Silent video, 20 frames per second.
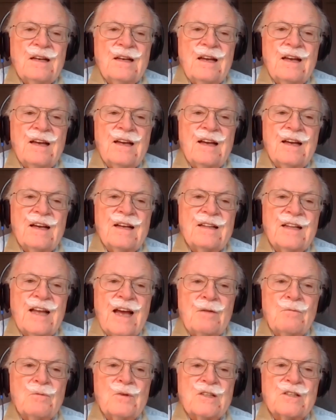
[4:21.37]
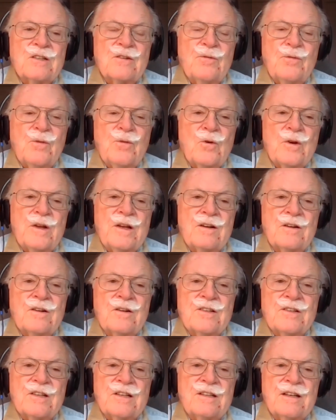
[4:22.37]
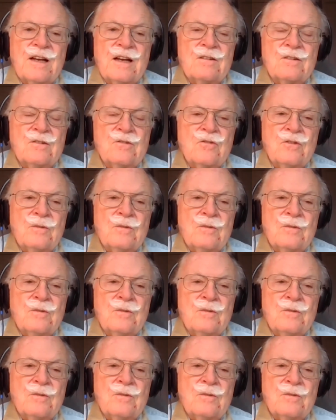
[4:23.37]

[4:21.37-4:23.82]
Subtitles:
And that was the 4 years that Donald